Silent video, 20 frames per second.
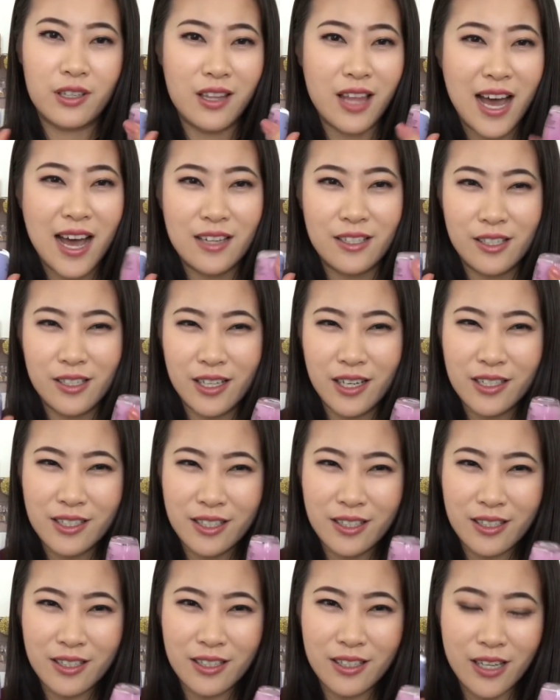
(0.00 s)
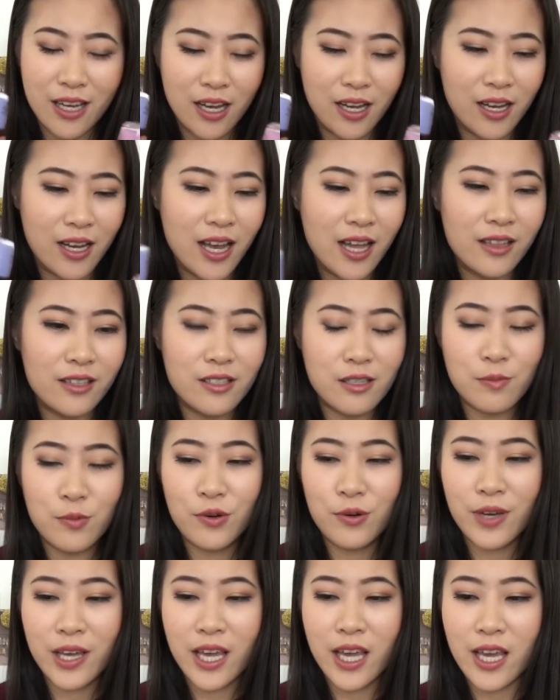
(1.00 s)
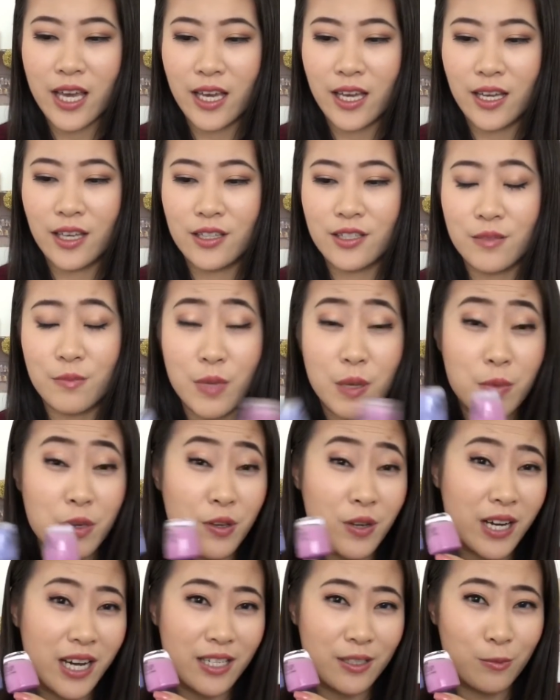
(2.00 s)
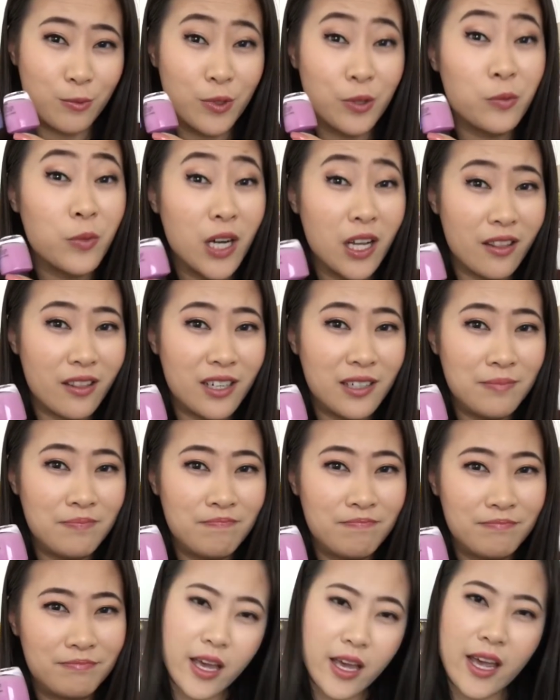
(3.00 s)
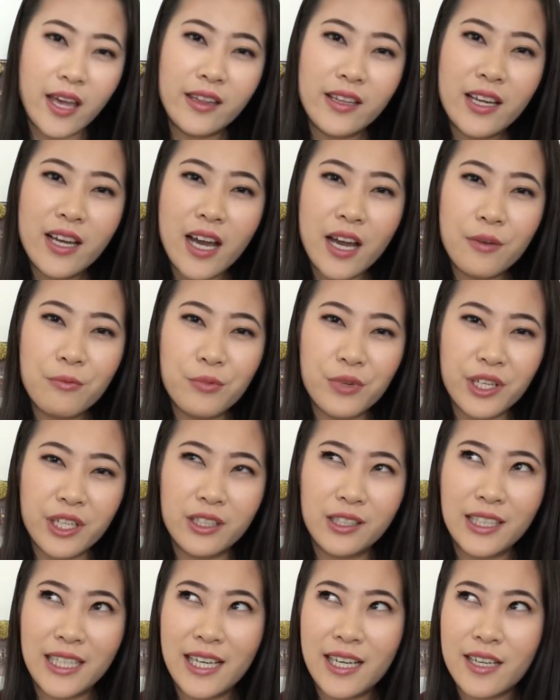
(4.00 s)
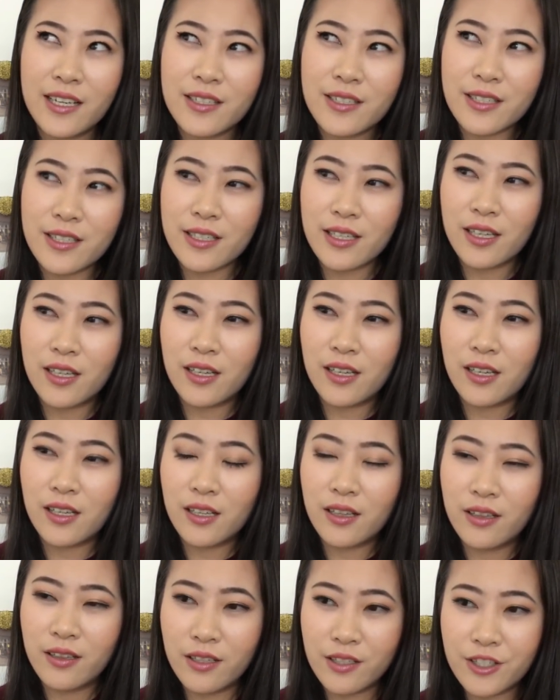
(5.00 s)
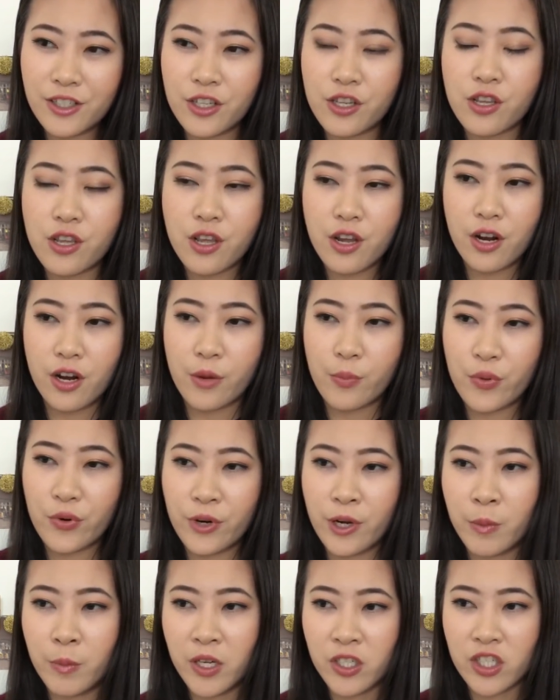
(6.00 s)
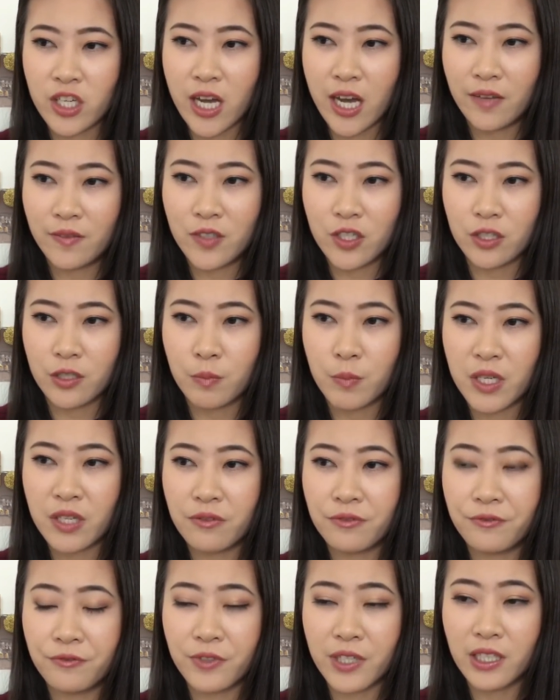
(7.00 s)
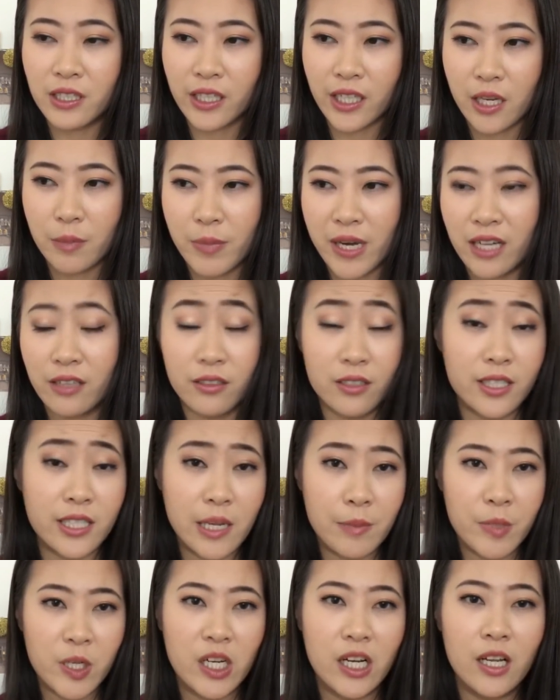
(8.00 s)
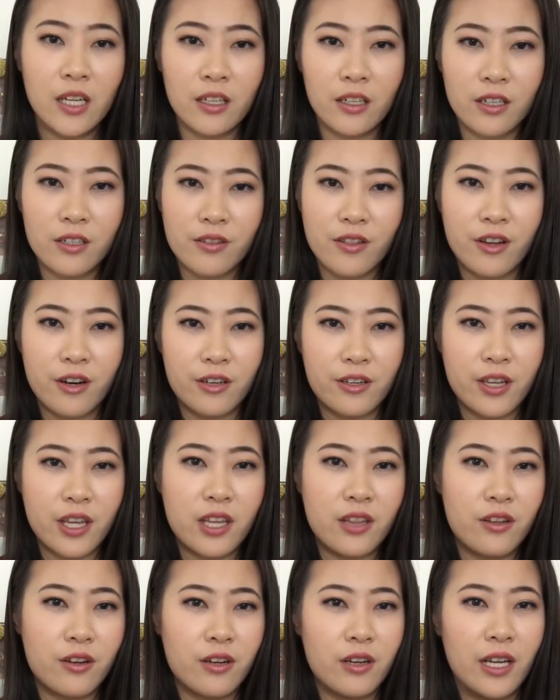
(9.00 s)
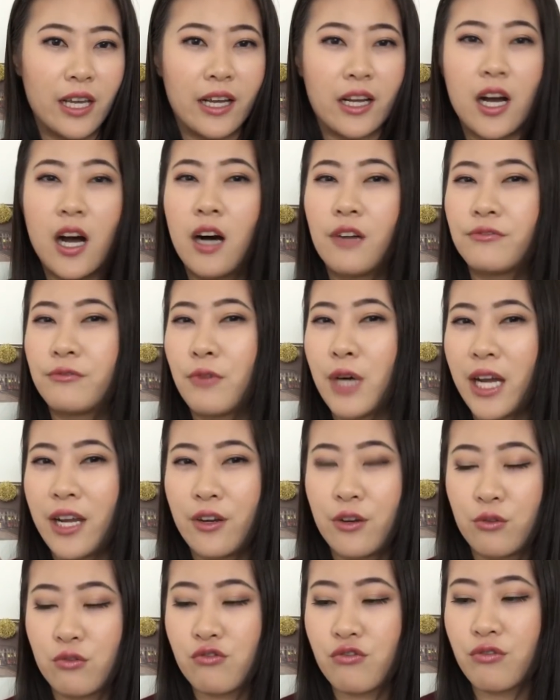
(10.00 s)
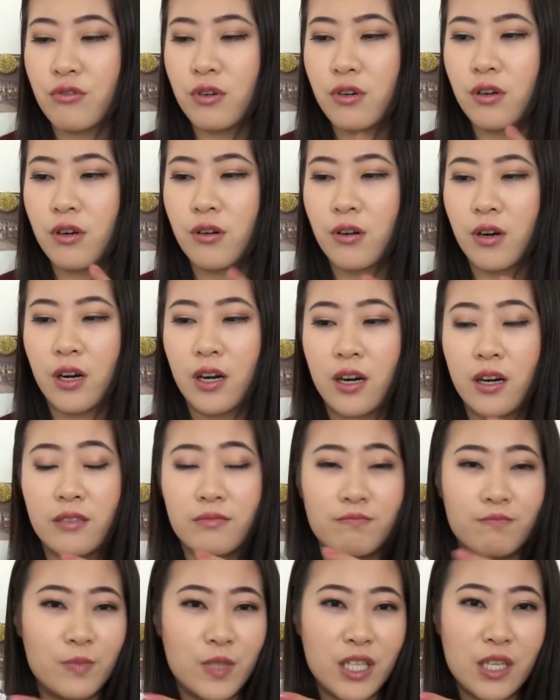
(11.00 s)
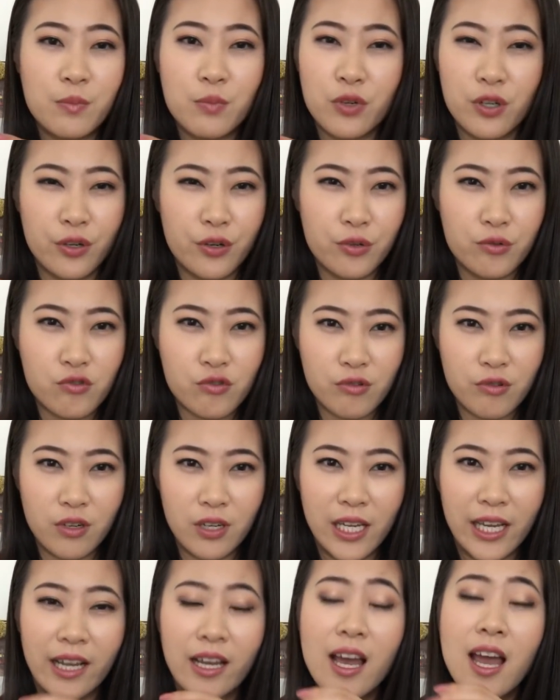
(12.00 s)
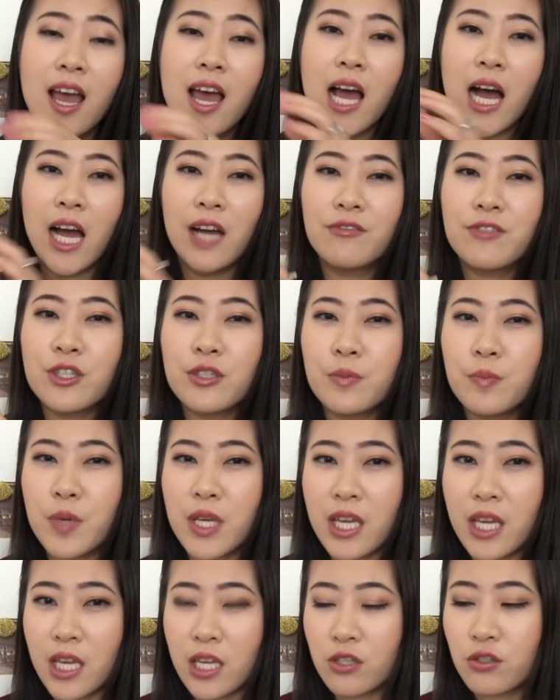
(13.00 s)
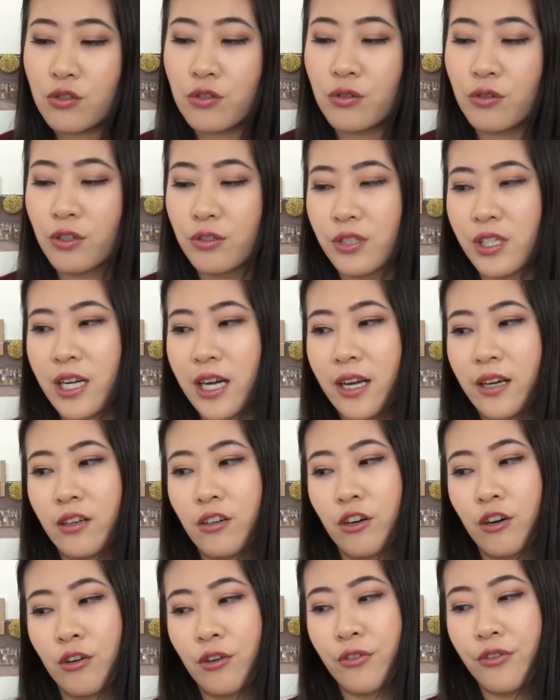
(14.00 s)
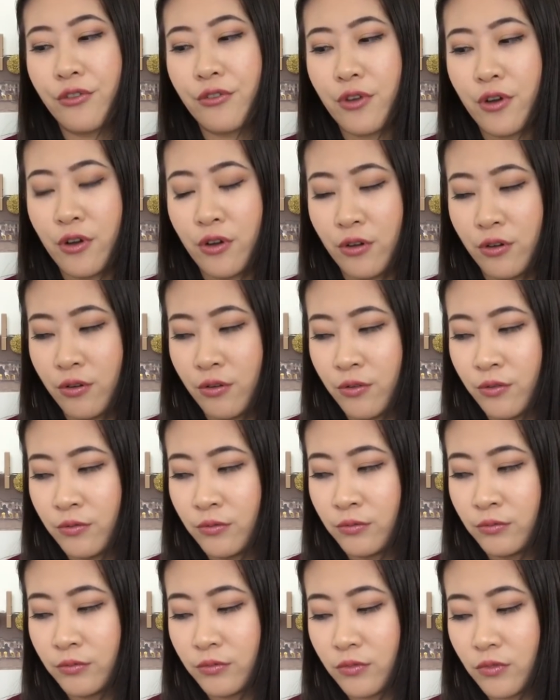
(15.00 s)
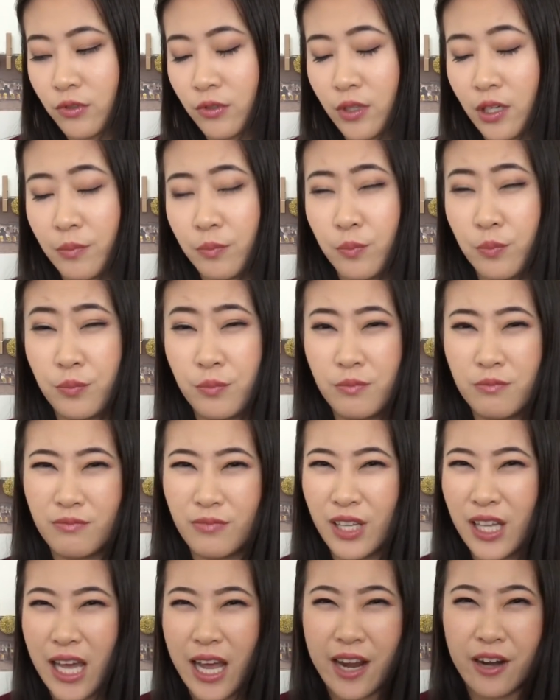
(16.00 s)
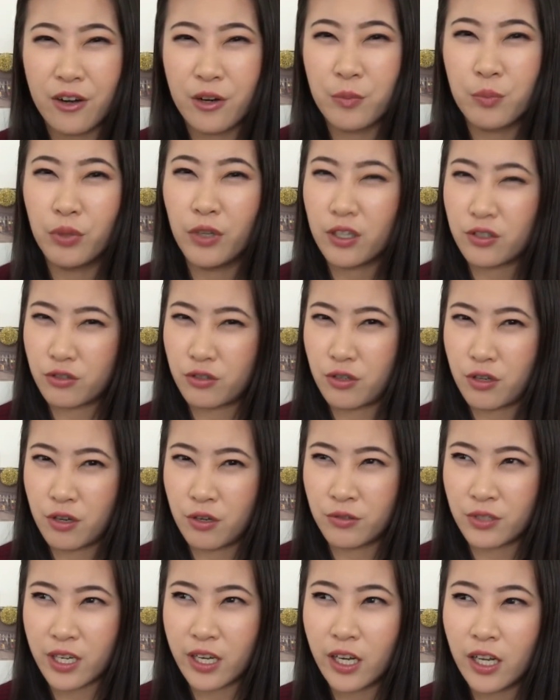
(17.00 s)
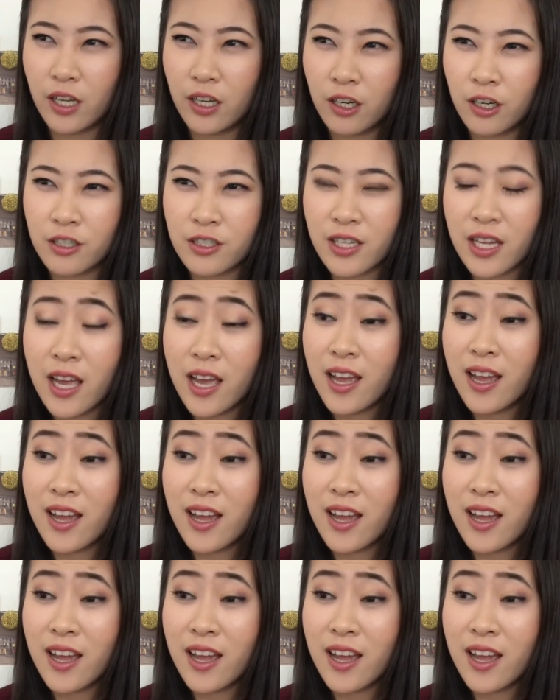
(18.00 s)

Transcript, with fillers: classics at this point, and maybe you guys would want them. And then I realized this year pretty much I've just been feeling about the same color. They're either like off-white neutral or deeper neutral. Like, I've just been into those kind of earth tone or lighter blush toned colors.